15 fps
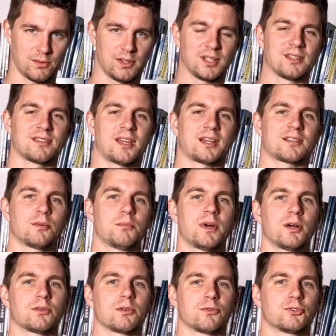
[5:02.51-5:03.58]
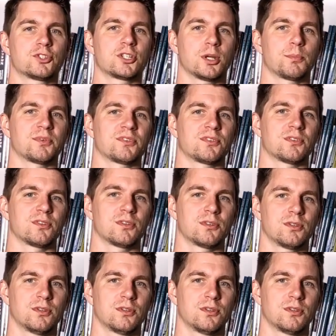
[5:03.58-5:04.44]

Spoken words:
the exact amount of chips